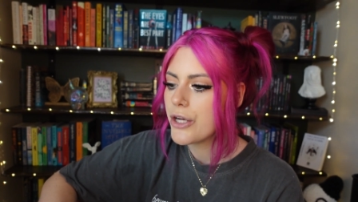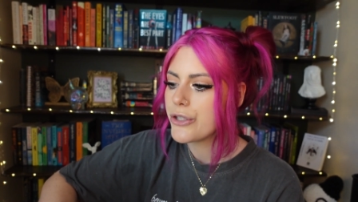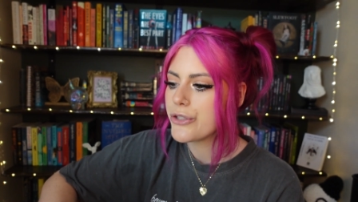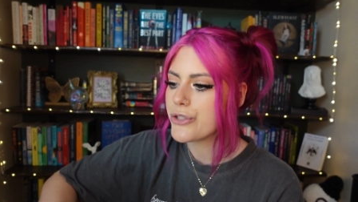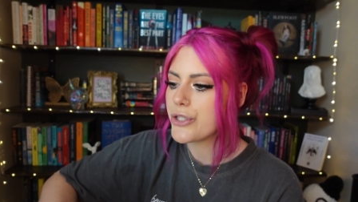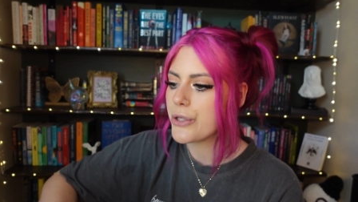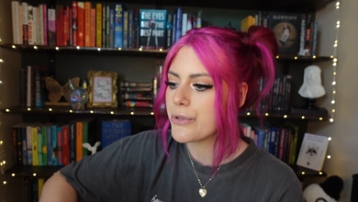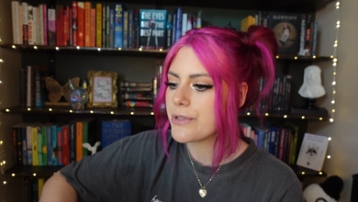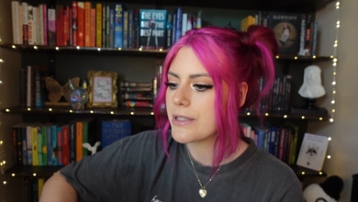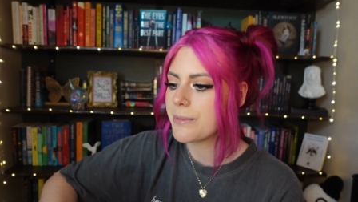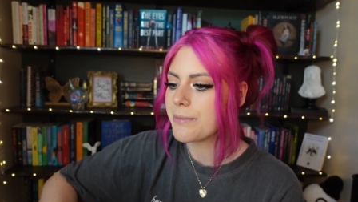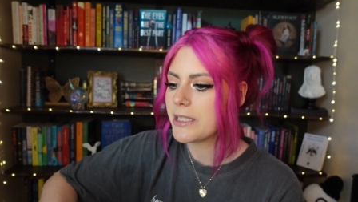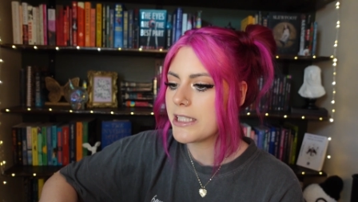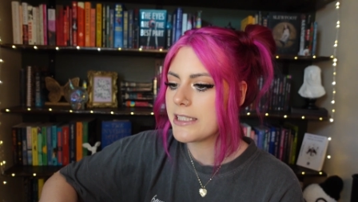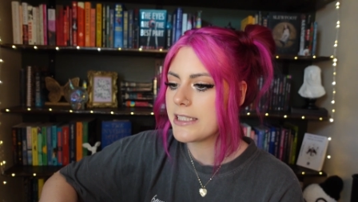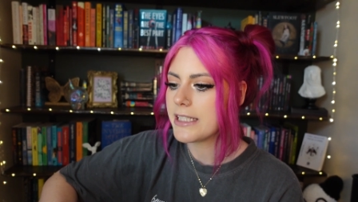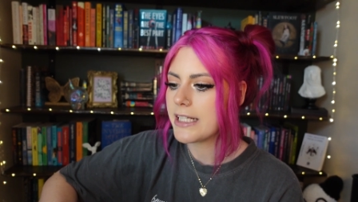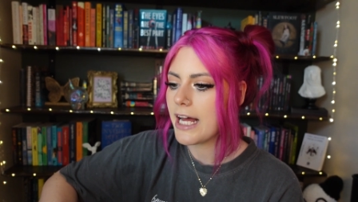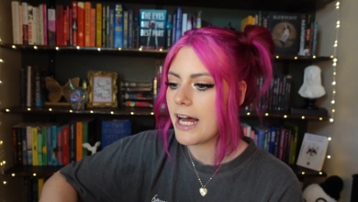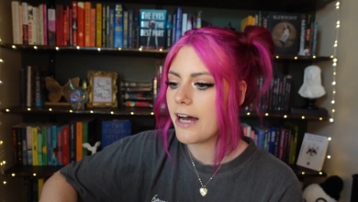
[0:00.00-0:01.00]
So somebody
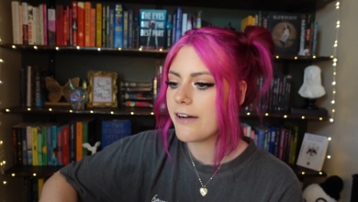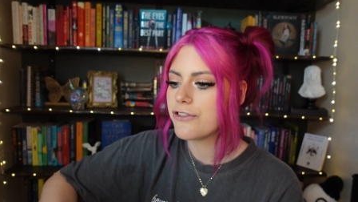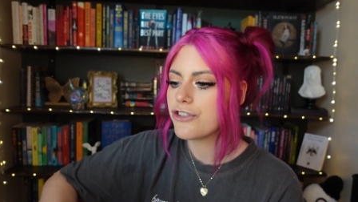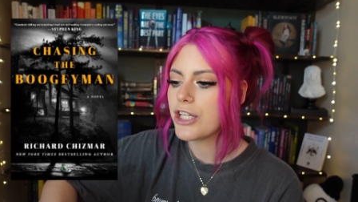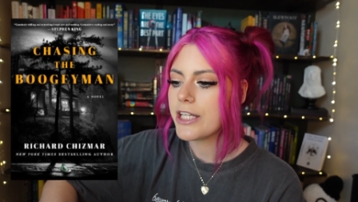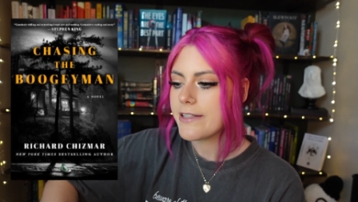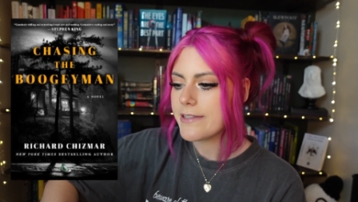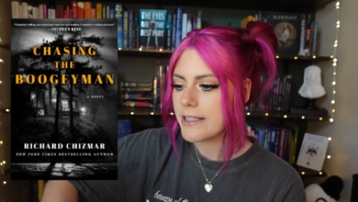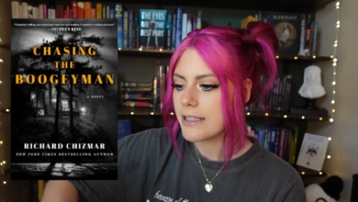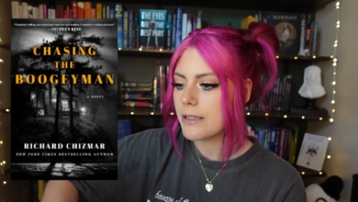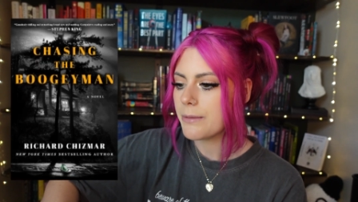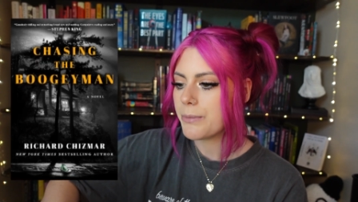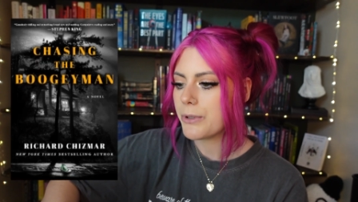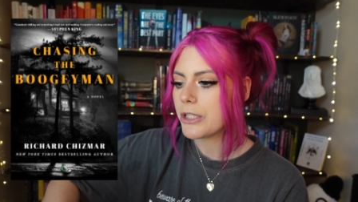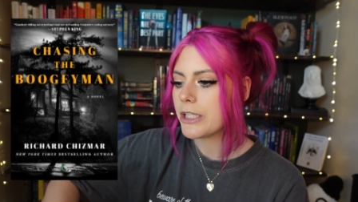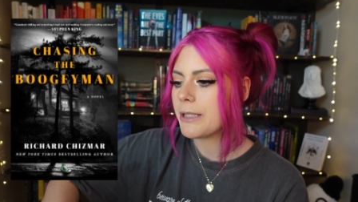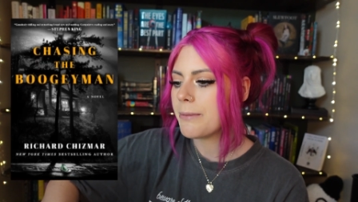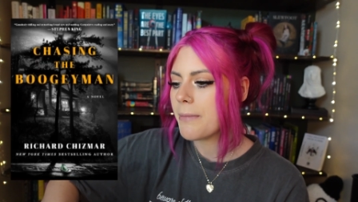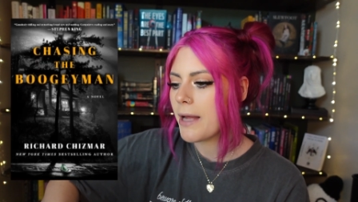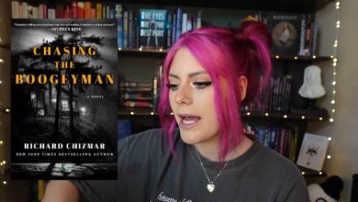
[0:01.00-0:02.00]
did have Chasing the
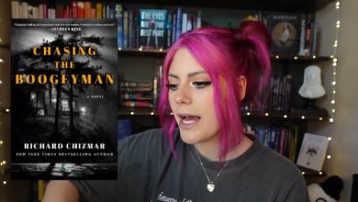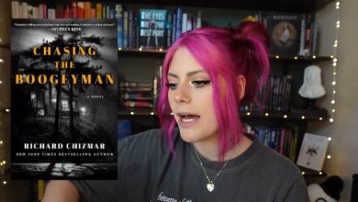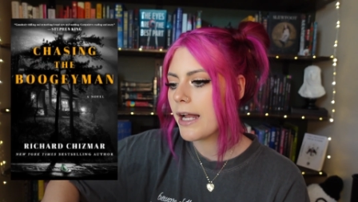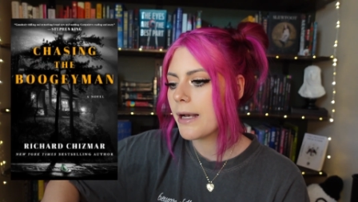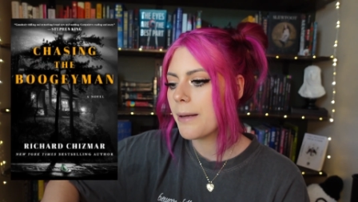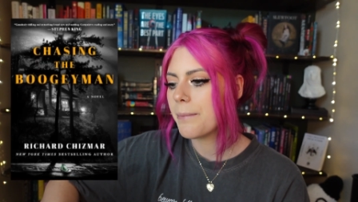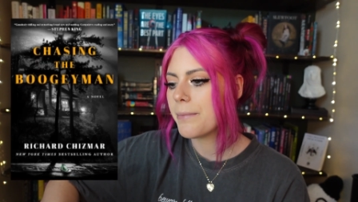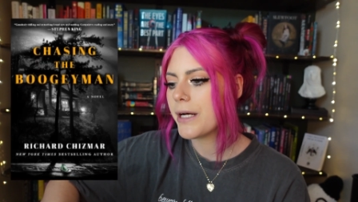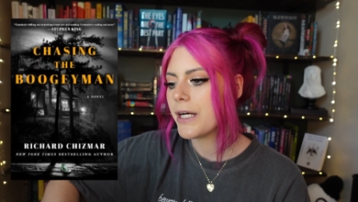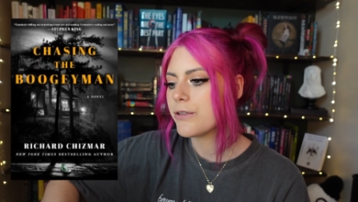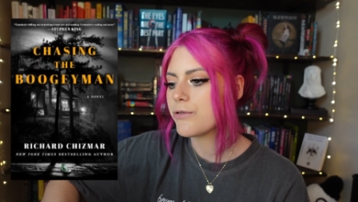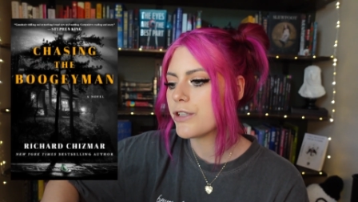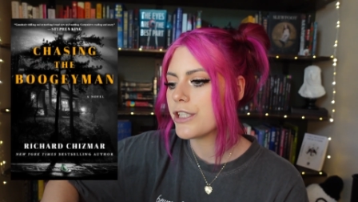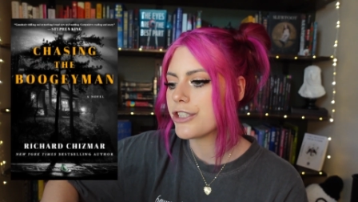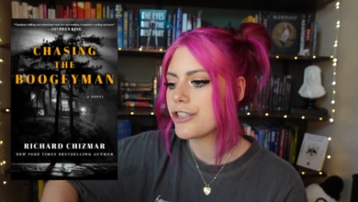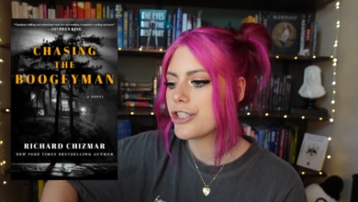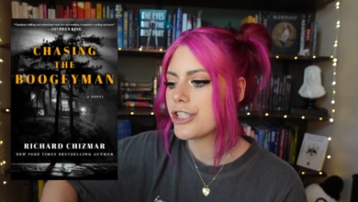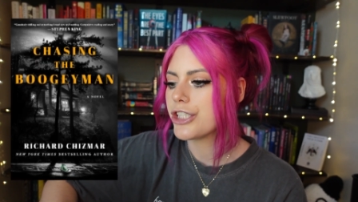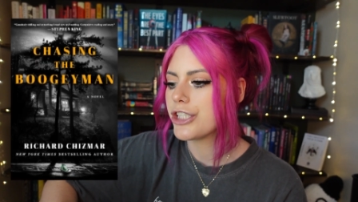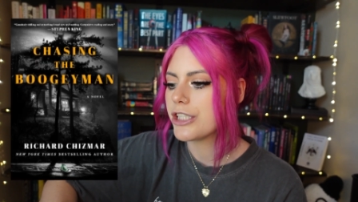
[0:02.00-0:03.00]
Boogeyman by
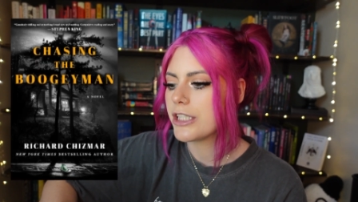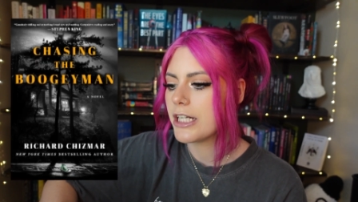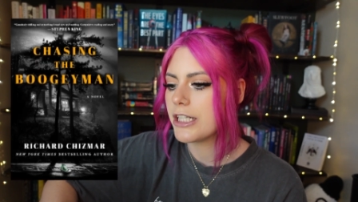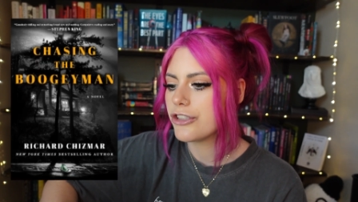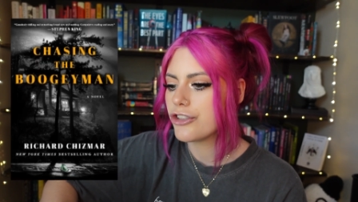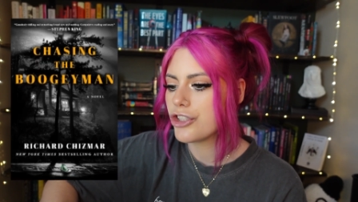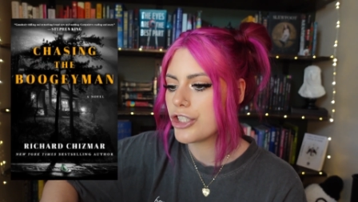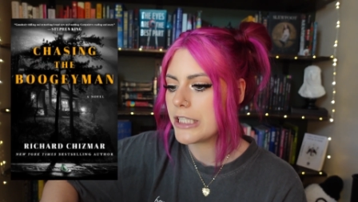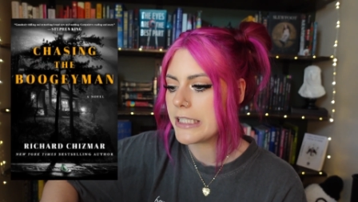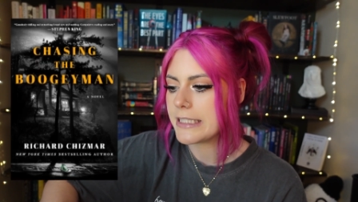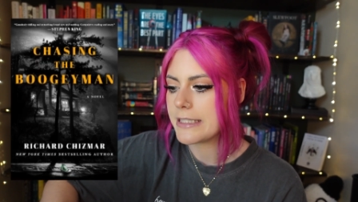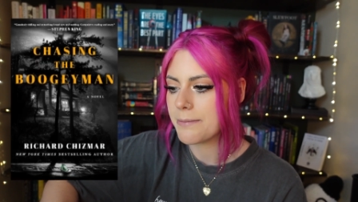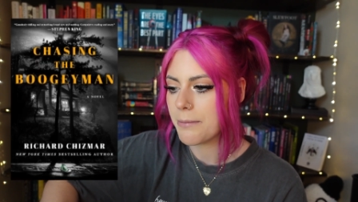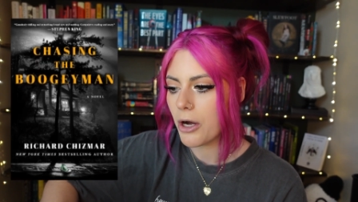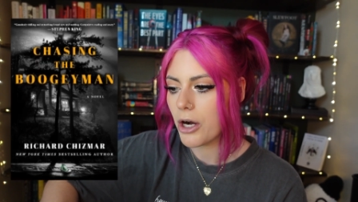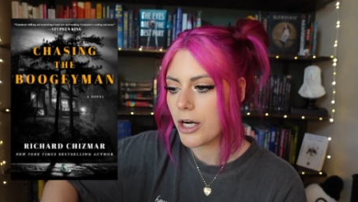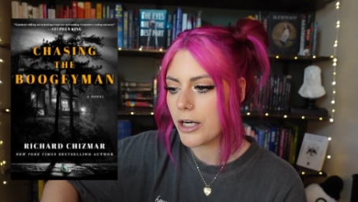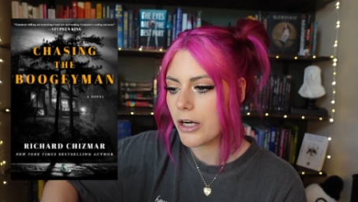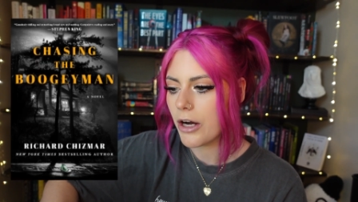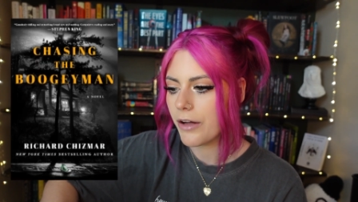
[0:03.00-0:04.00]
Richard
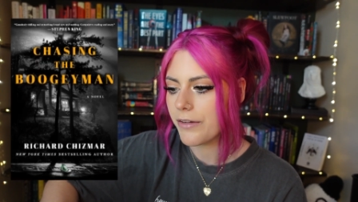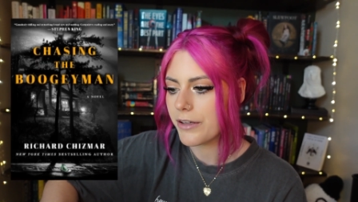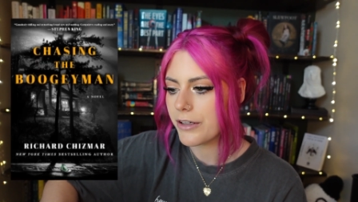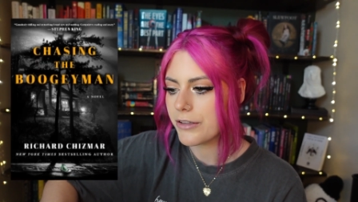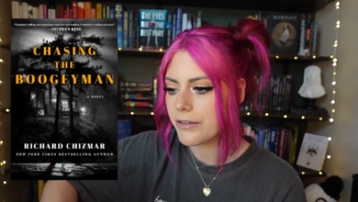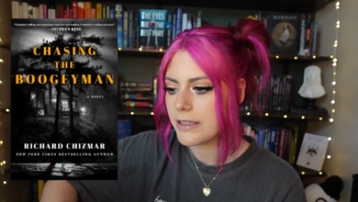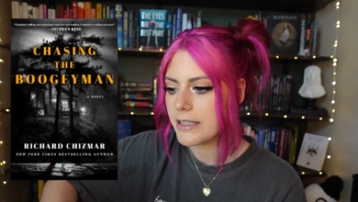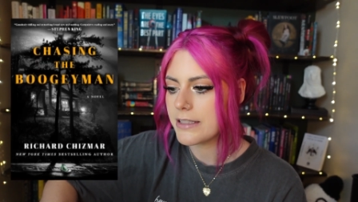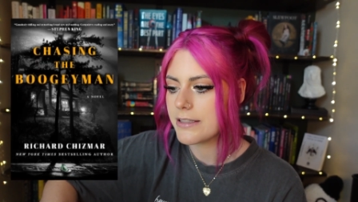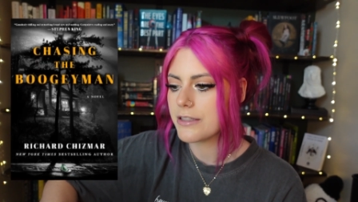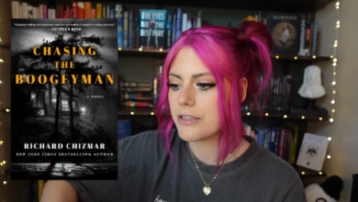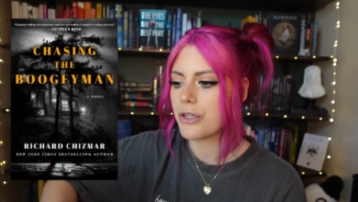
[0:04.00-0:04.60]
Chismar on their list.